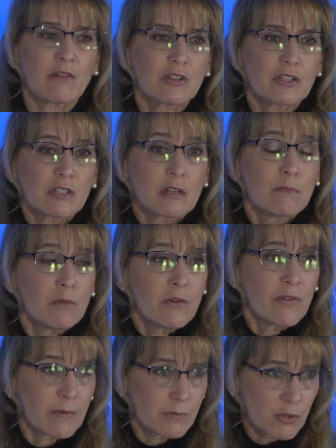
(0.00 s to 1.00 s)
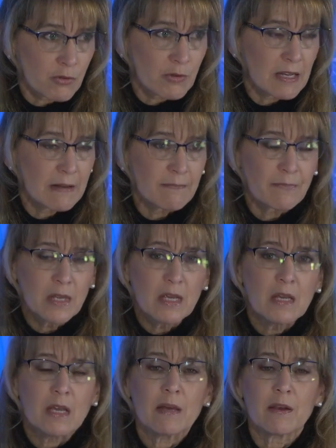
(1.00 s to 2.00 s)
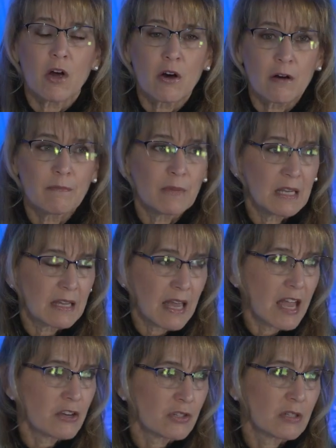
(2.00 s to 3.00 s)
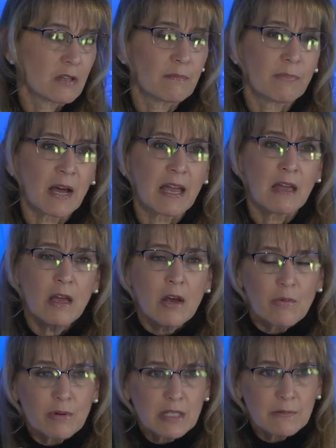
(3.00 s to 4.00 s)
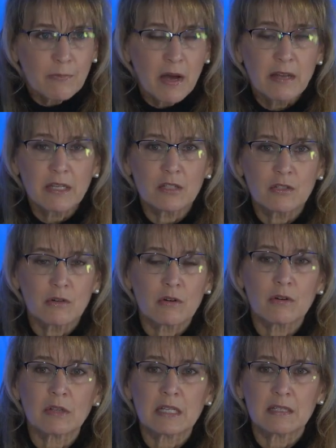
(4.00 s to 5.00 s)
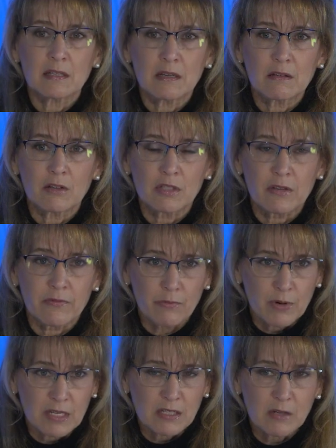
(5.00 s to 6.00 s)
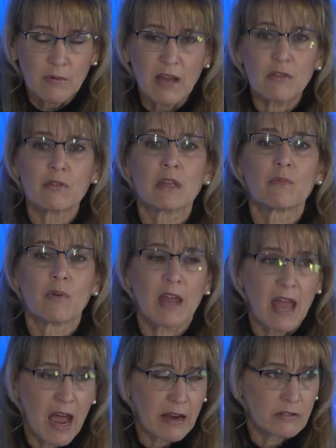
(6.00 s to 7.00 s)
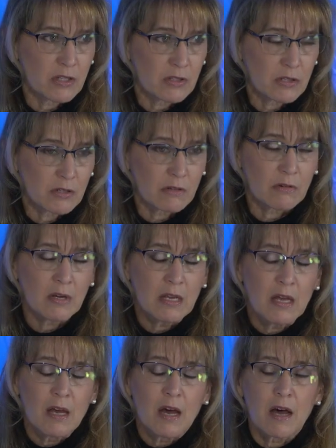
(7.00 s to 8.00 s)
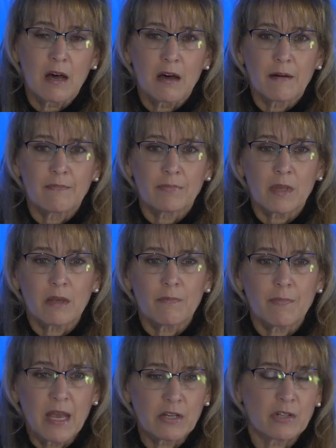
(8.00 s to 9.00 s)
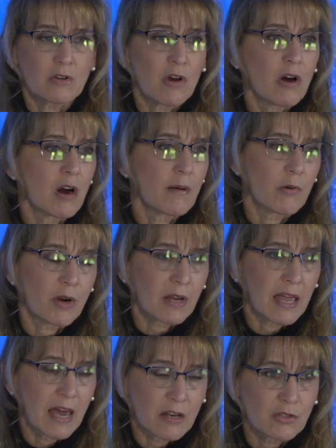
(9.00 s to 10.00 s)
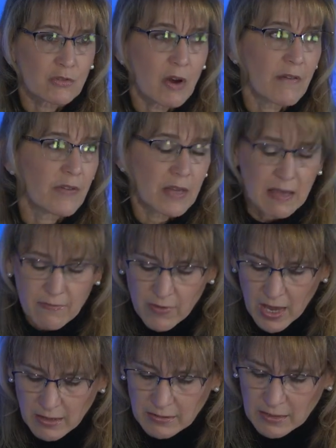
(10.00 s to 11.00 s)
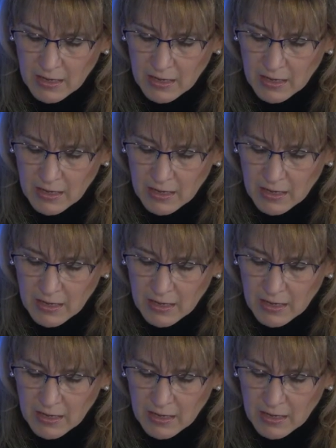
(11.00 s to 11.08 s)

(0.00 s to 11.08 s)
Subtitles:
us to move upstream in harm mitigation by responding to early signals of risk rather than reacting to patient harm or a catastrophic event.